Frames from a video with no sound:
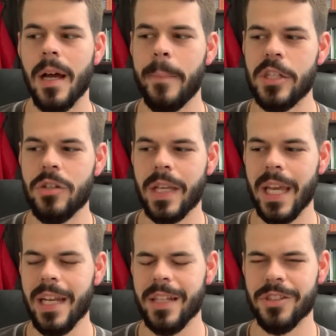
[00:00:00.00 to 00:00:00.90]
but you
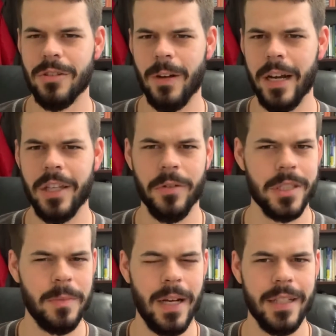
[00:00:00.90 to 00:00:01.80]
can control how you
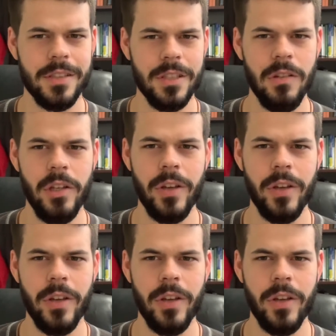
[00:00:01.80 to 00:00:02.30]
respond to it.